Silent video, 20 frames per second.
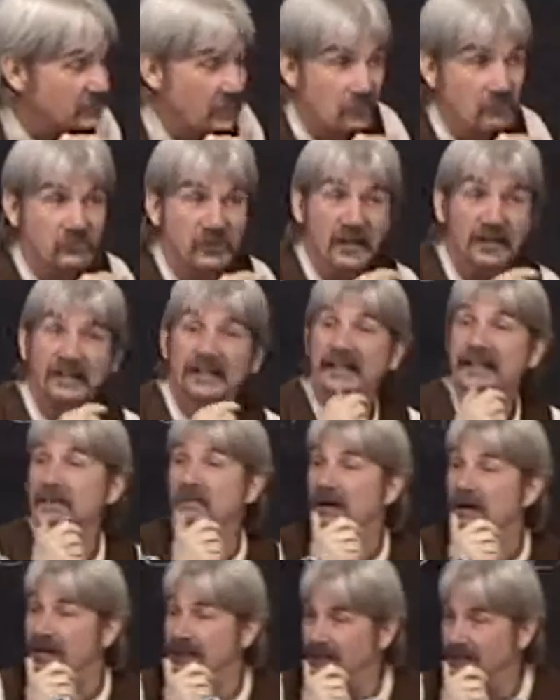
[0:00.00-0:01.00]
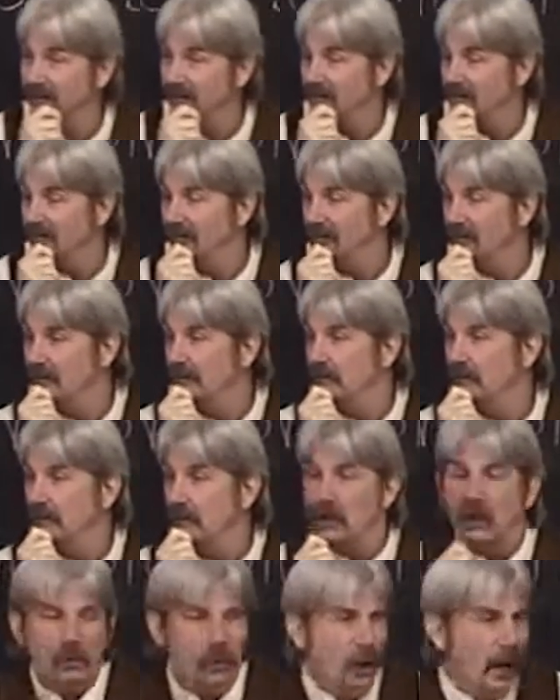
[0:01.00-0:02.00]
Don't tell anybody.
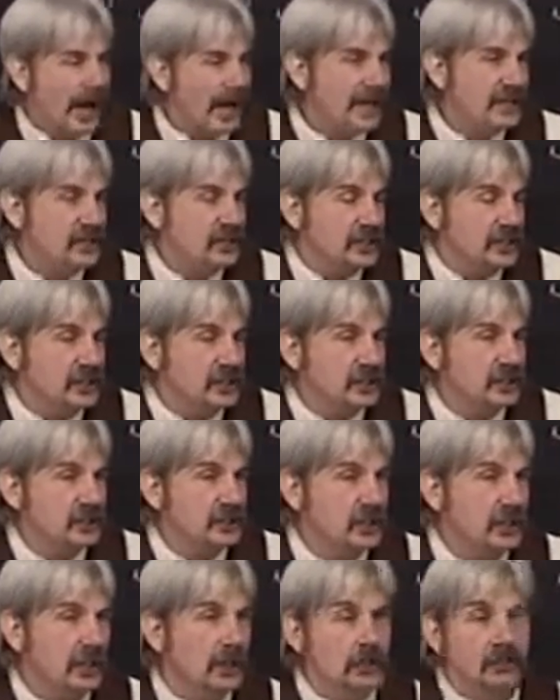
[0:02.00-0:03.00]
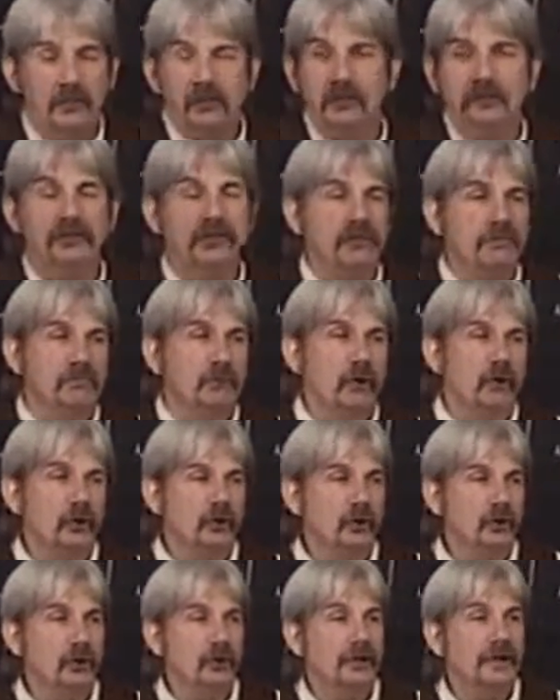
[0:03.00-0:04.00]
Why, Jesus? Well, you'll get more
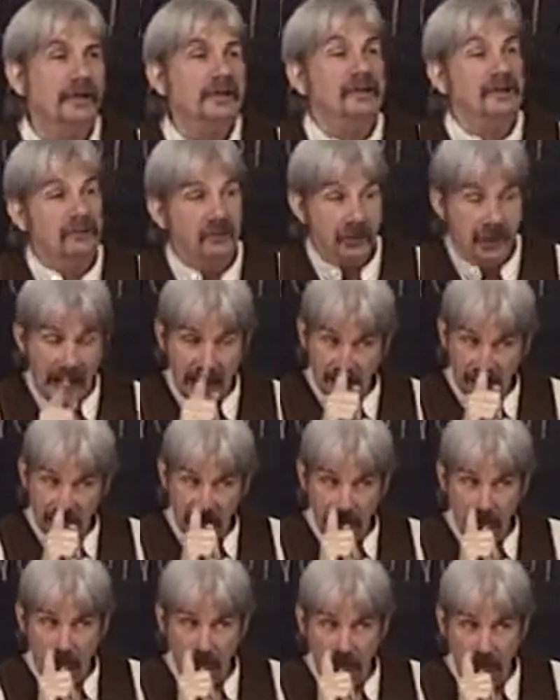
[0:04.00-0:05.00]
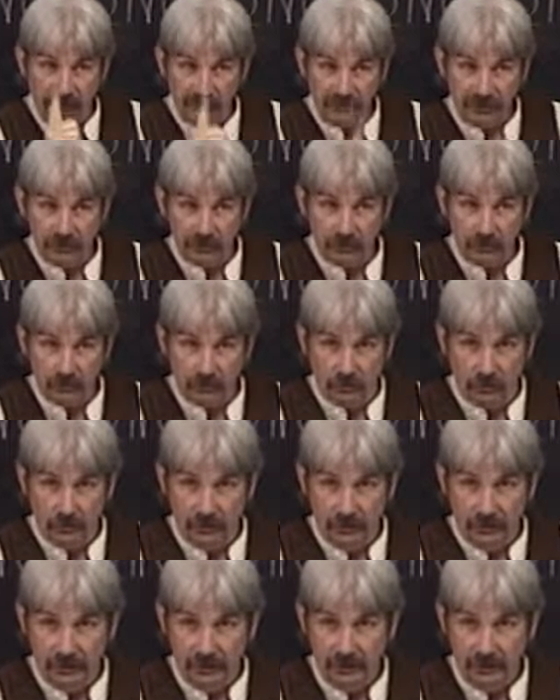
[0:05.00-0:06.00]
glory. I'll get more official glory.